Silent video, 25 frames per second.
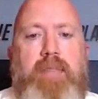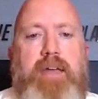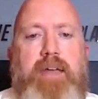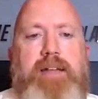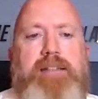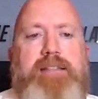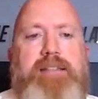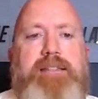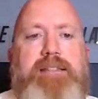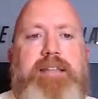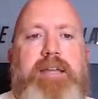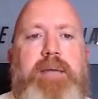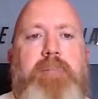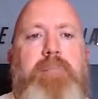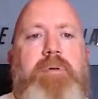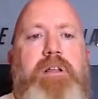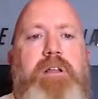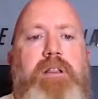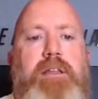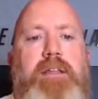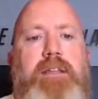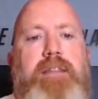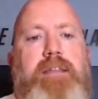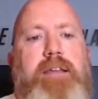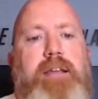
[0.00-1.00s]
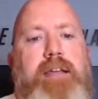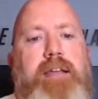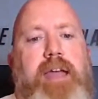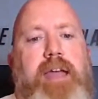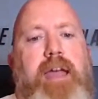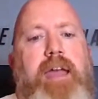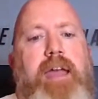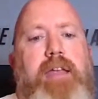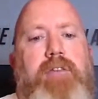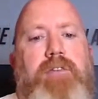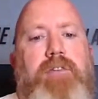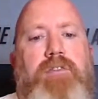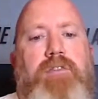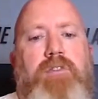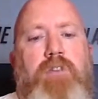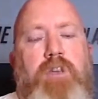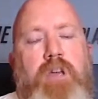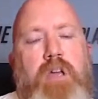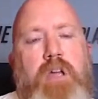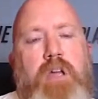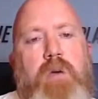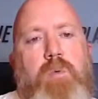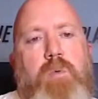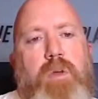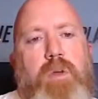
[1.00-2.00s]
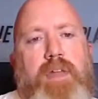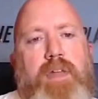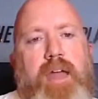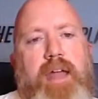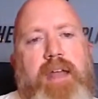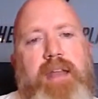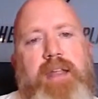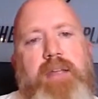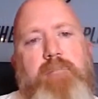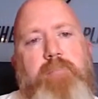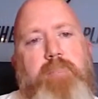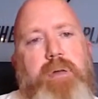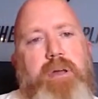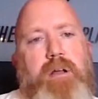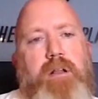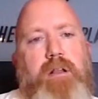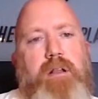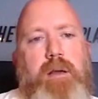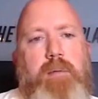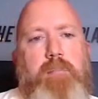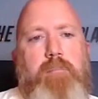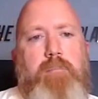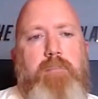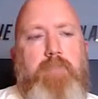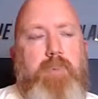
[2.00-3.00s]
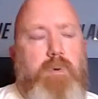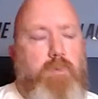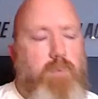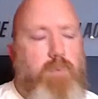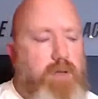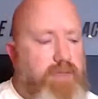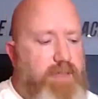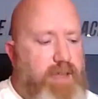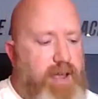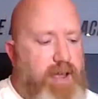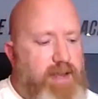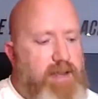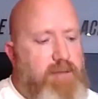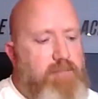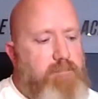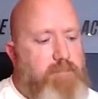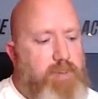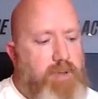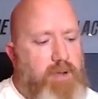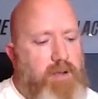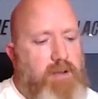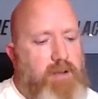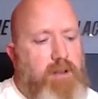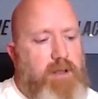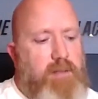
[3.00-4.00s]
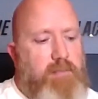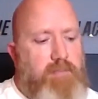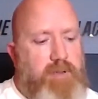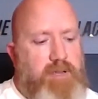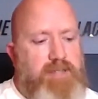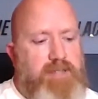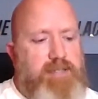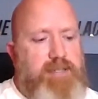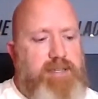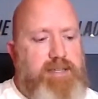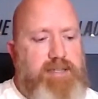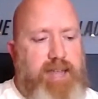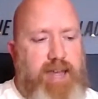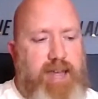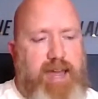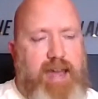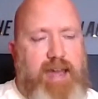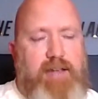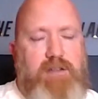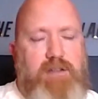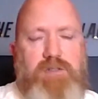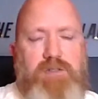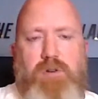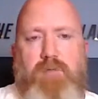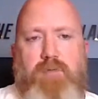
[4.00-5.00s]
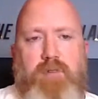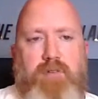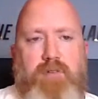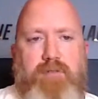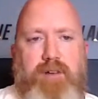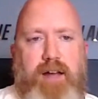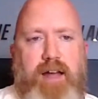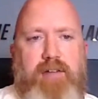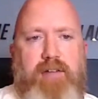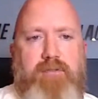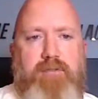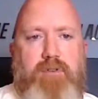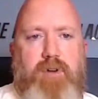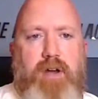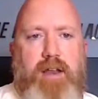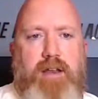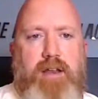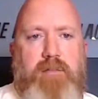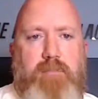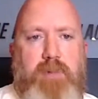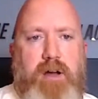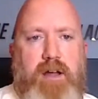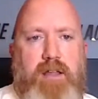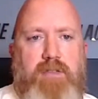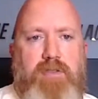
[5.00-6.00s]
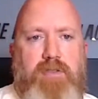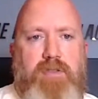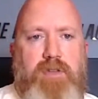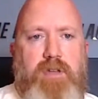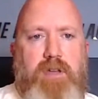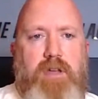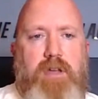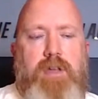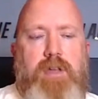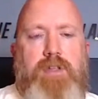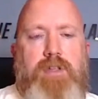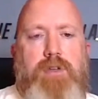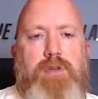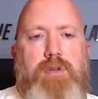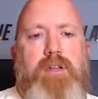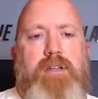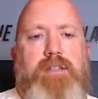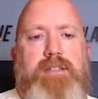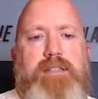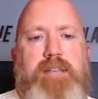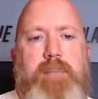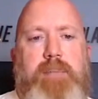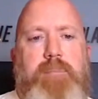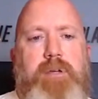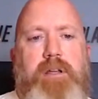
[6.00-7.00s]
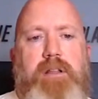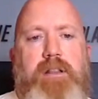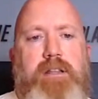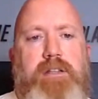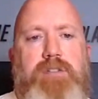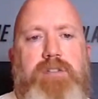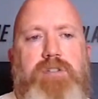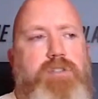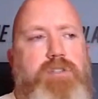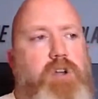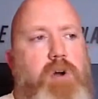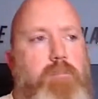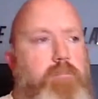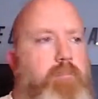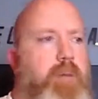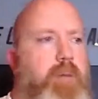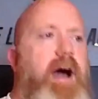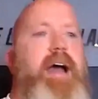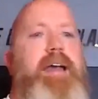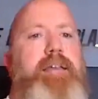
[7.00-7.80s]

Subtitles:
And that's typically the case with any bill a business has over $5 grand a month. You could typically just go